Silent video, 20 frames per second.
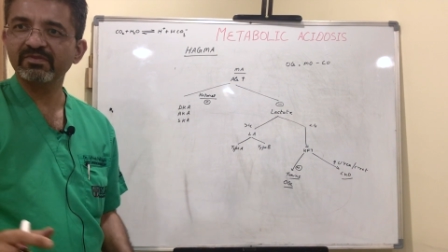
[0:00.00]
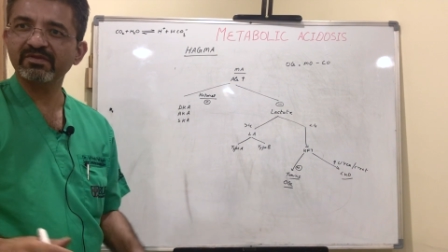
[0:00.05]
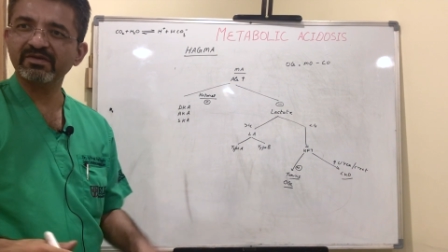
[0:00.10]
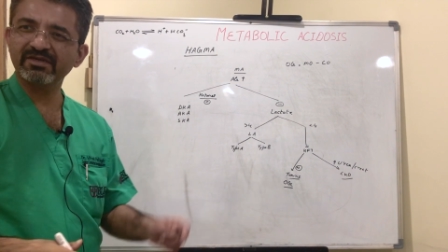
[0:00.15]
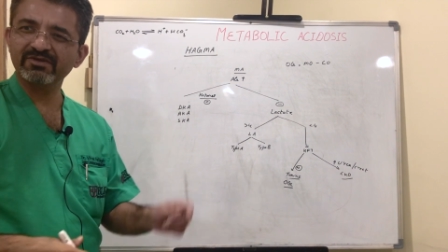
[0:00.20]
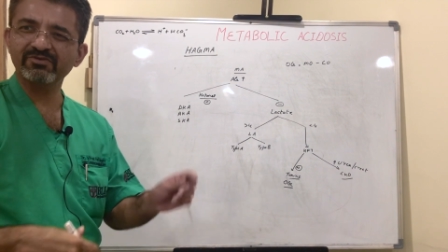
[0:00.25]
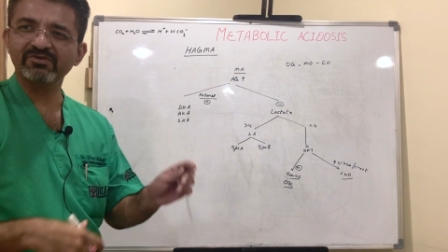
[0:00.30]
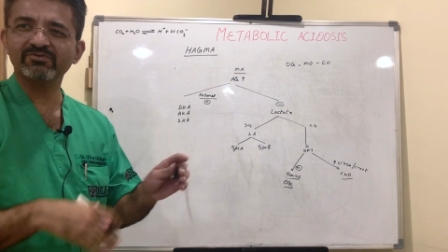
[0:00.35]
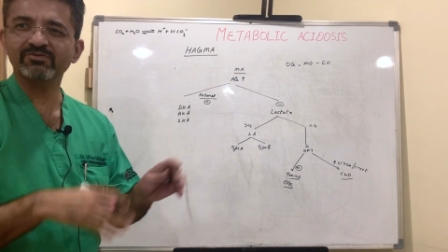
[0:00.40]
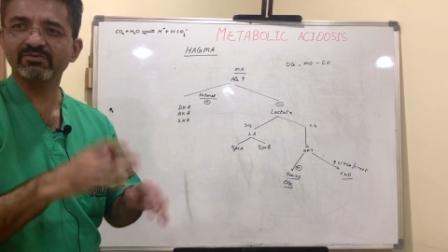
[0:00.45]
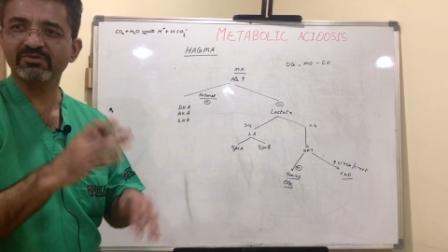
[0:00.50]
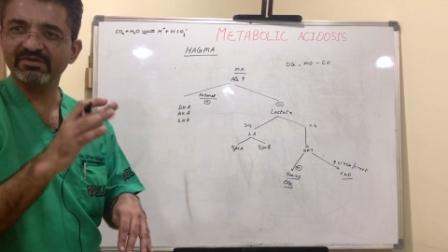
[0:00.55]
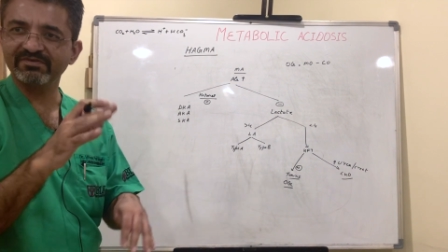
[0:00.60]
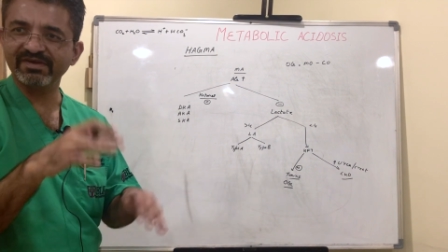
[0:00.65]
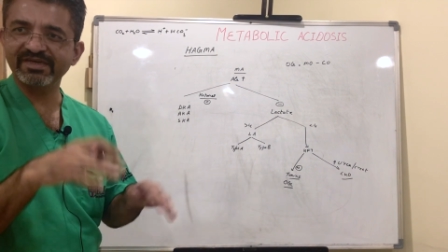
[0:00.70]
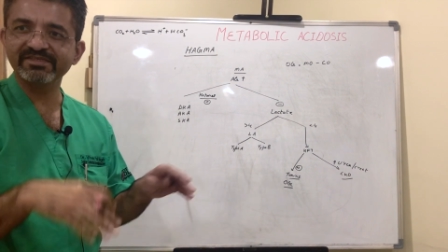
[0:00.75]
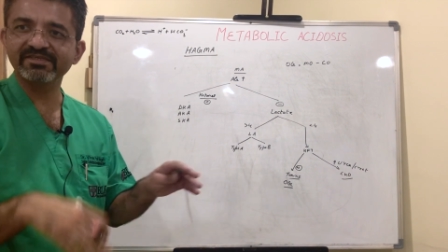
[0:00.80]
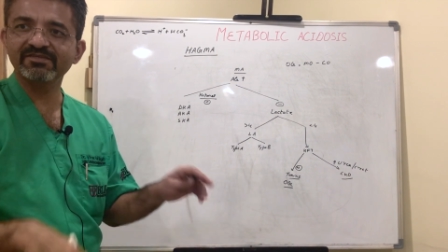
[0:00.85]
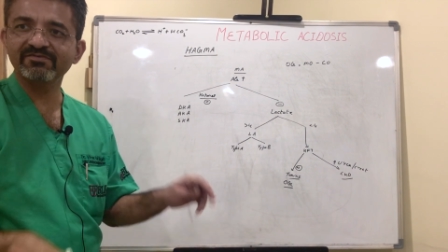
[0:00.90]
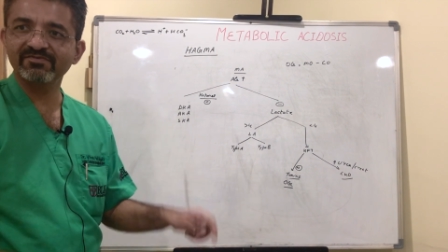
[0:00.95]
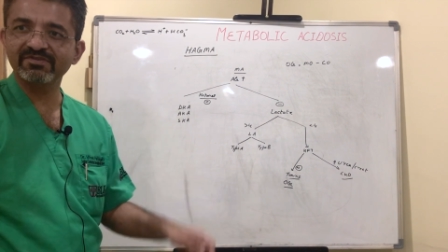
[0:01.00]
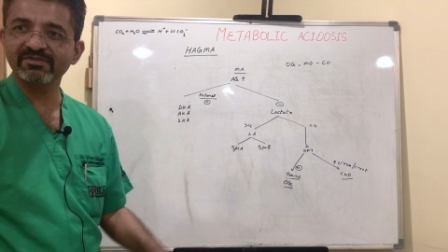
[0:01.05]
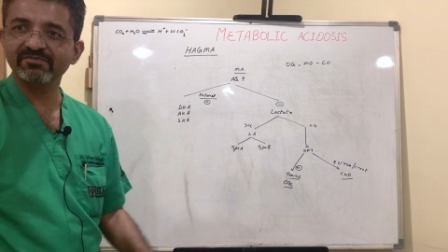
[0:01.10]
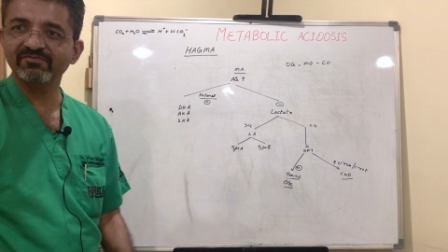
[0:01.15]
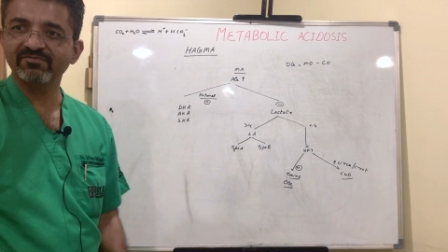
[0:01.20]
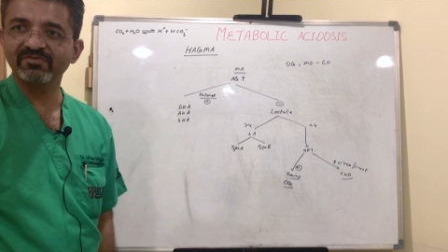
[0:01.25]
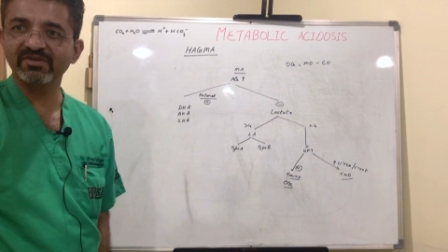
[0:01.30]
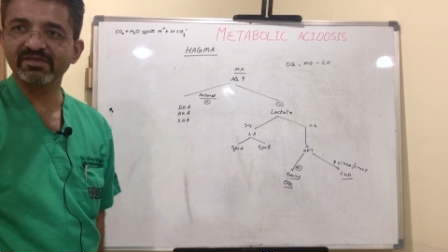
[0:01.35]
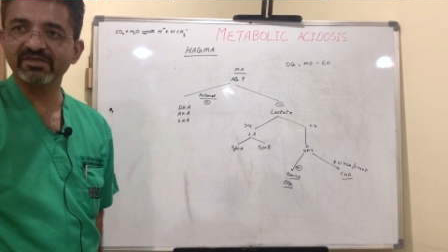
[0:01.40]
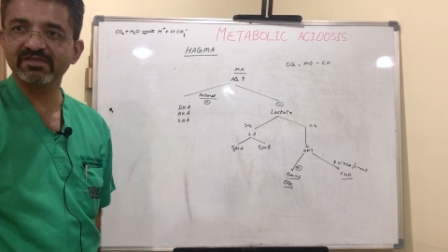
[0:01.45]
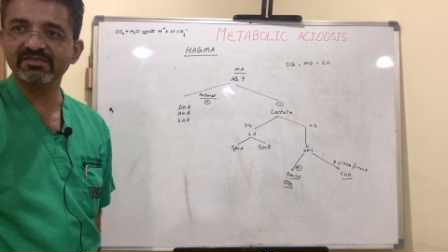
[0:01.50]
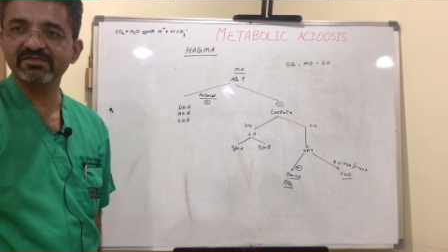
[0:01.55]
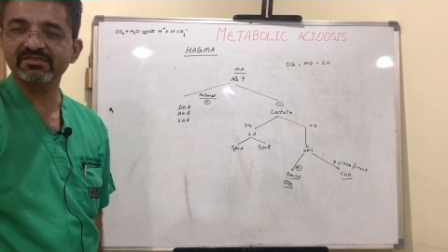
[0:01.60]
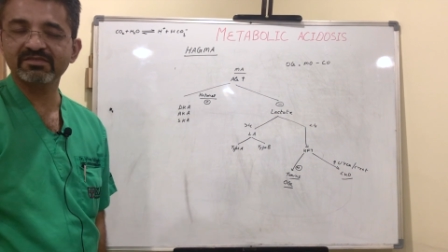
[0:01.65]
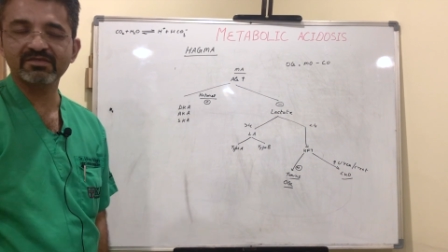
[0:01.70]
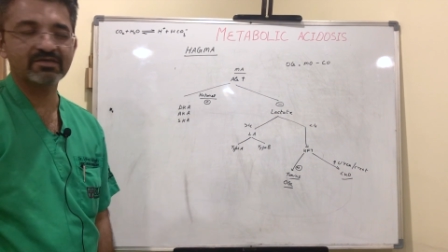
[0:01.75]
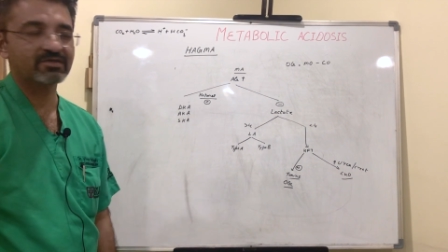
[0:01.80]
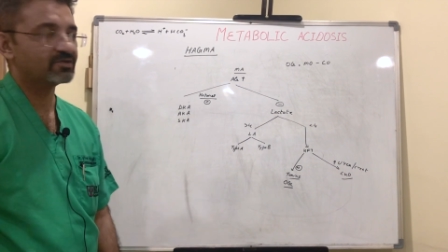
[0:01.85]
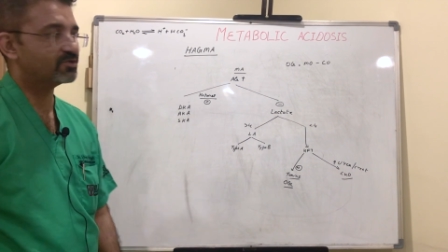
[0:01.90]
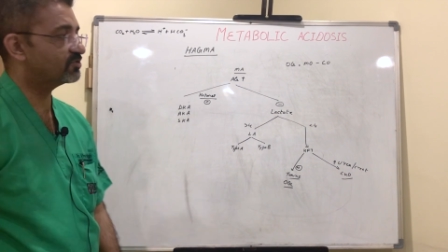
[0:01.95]
and you have to divide it with
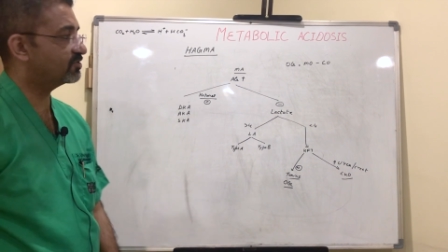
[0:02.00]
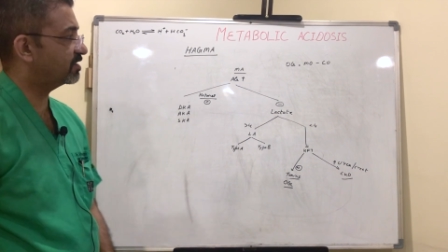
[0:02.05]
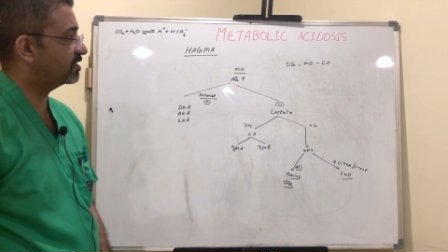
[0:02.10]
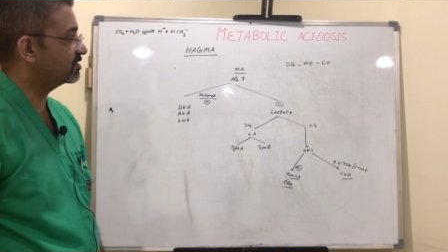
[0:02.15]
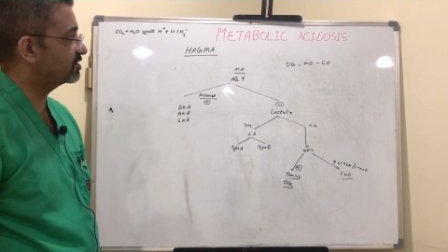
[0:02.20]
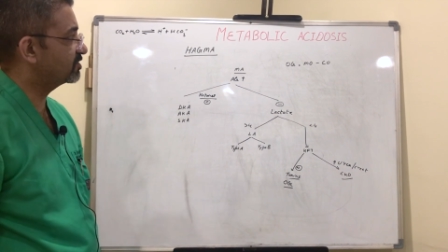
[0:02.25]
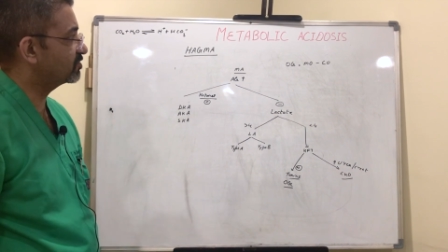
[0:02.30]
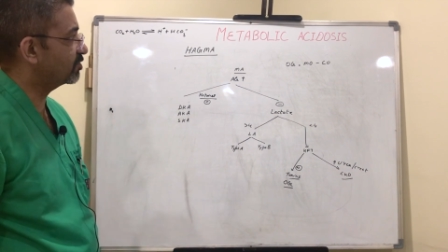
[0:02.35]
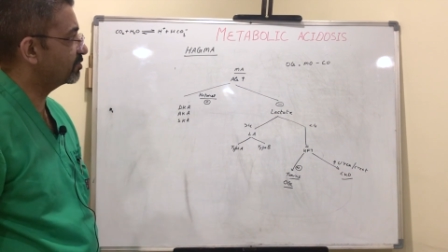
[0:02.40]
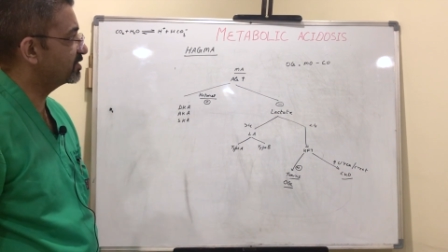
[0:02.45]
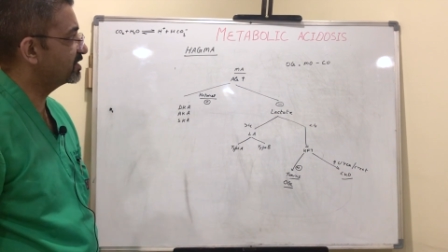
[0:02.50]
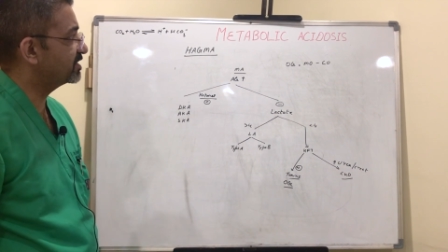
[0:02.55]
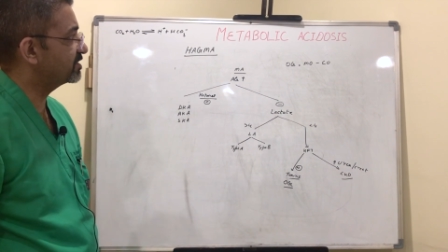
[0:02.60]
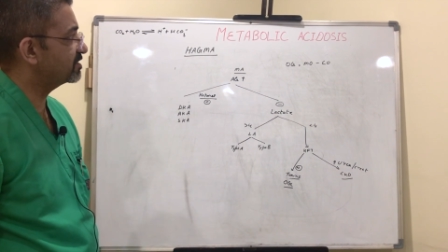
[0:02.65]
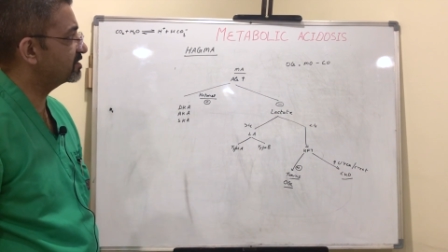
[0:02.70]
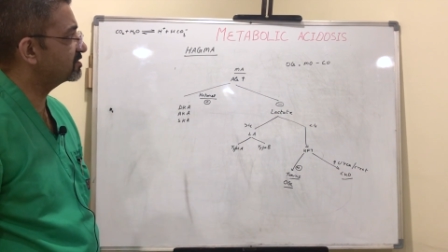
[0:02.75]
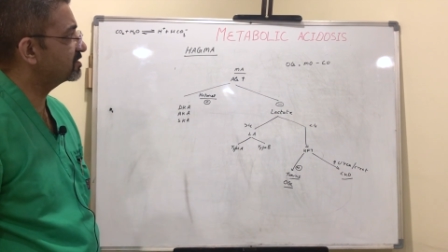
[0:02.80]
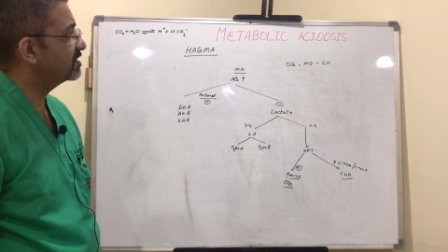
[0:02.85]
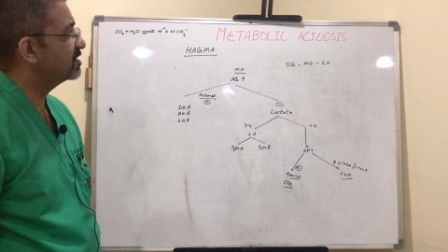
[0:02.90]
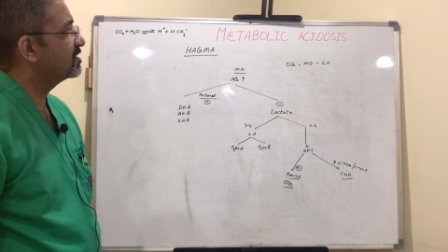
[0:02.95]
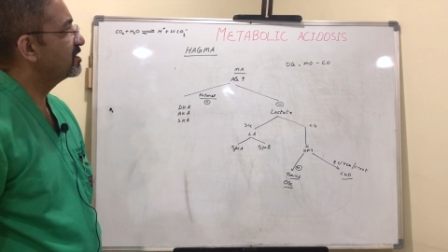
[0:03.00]
various denominators,